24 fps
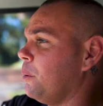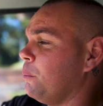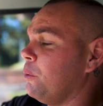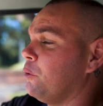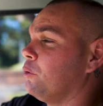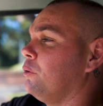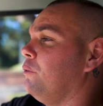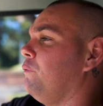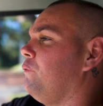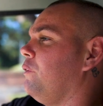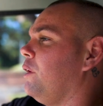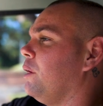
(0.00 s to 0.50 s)
and we're
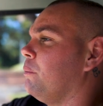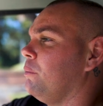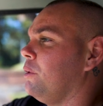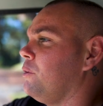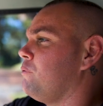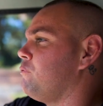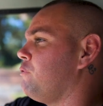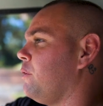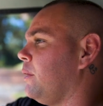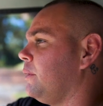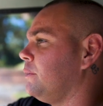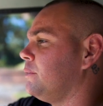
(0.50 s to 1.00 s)
good family
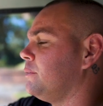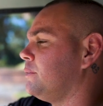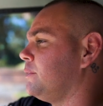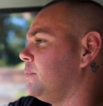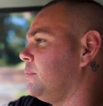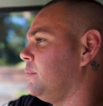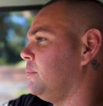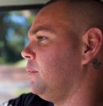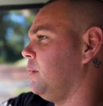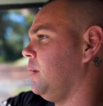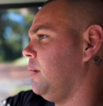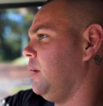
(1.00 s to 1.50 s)
friends.
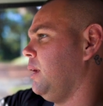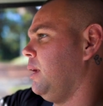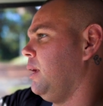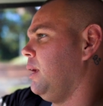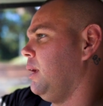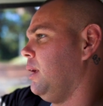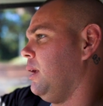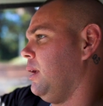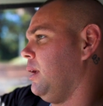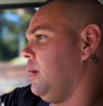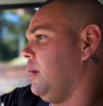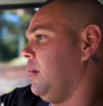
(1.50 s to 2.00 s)
And
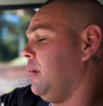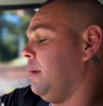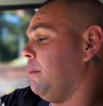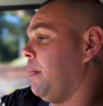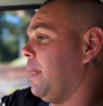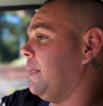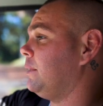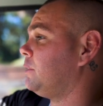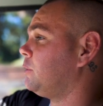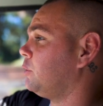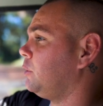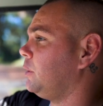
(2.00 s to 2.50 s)
you
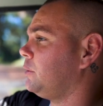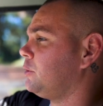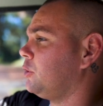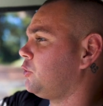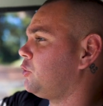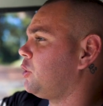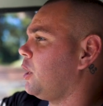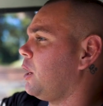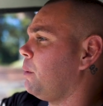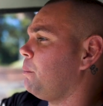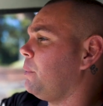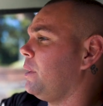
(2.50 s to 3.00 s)
know, he's a
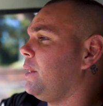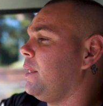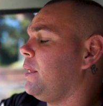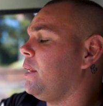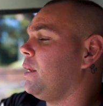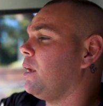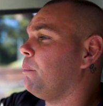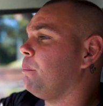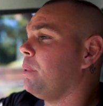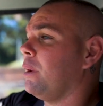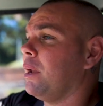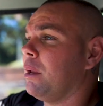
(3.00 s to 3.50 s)
champion. He
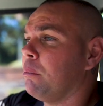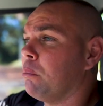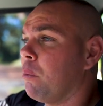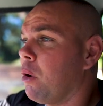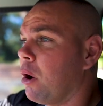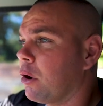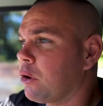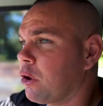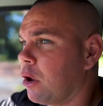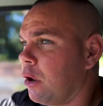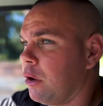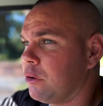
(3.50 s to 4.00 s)
ended up being
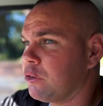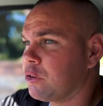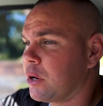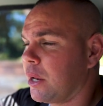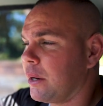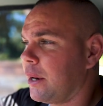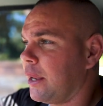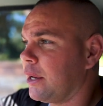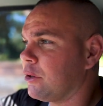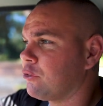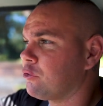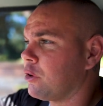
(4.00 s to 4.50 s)
my coach at
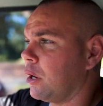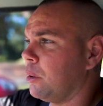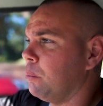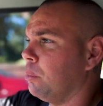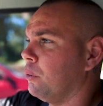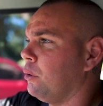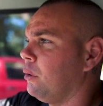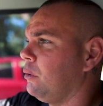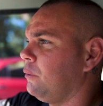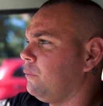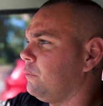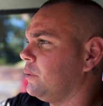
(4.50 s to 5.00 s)
SG
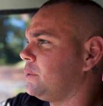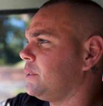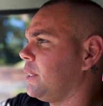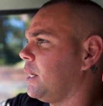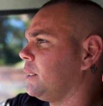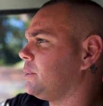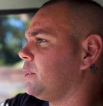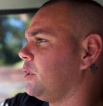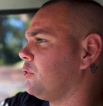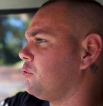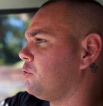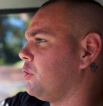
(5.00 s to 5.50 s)
Ball, for
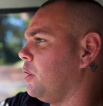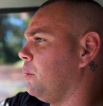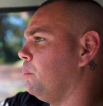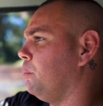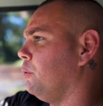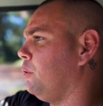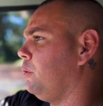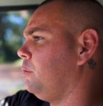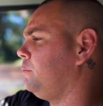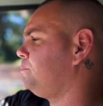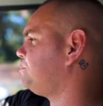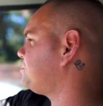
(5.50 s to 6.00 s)
South SG
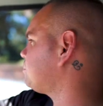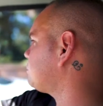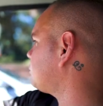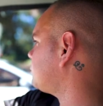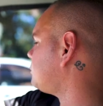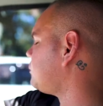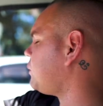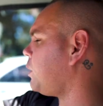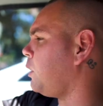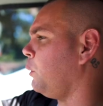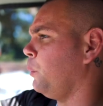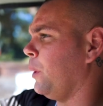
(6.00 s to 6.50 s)
Ball.
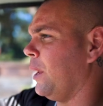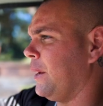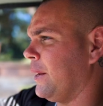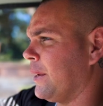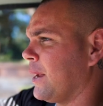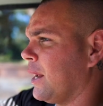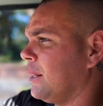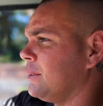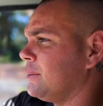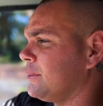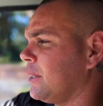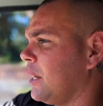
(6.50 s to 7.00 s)
we had a
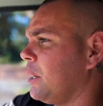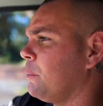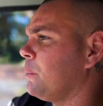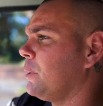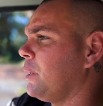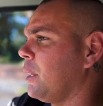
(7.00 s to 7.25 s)
gun team,